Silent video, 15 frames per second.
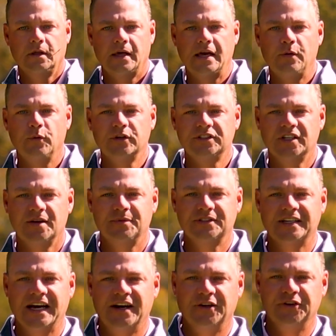Hey, what's up? It's
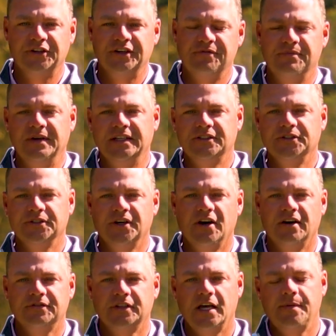Kiel Alderink of Mental
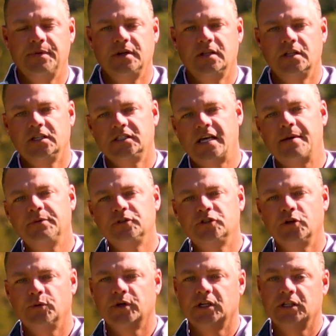Golf Type, and in this
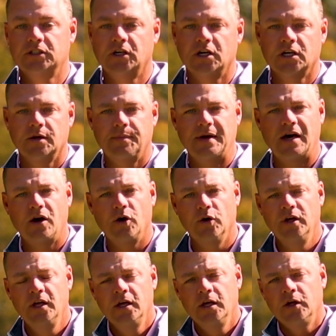episode we're going to talk
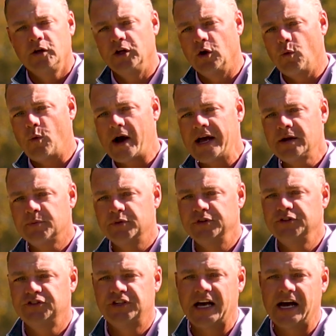about, why a
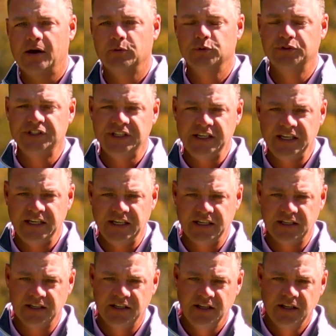pre-shot
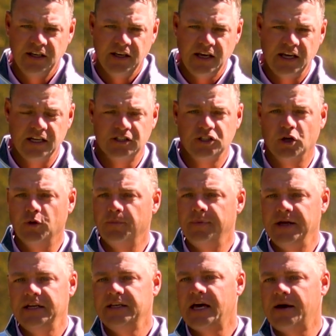routine in its own
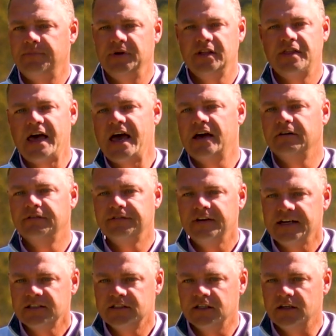may not be that
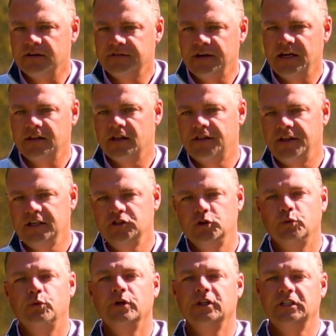effective, and the things
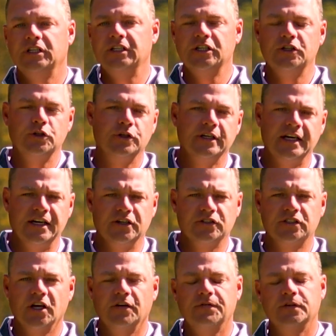you really need to do to get
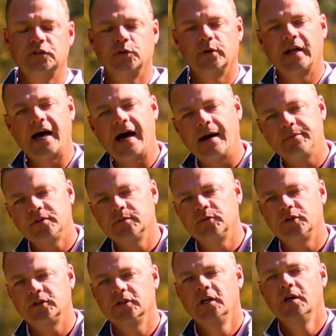yourself into an
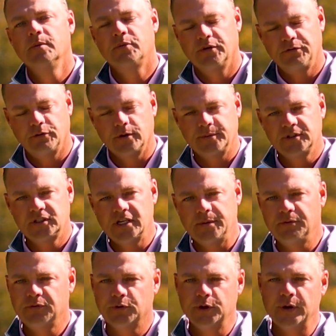optimal performance state
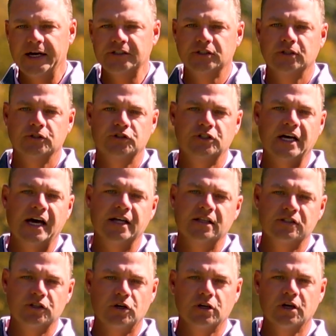before you execute a shot.
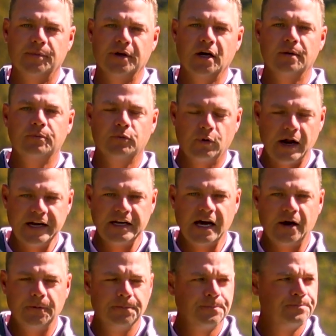It's all coming up right
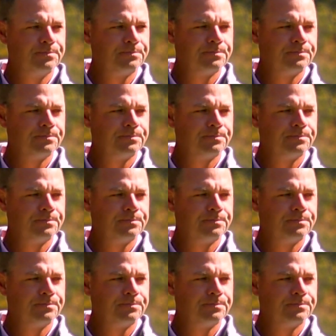now.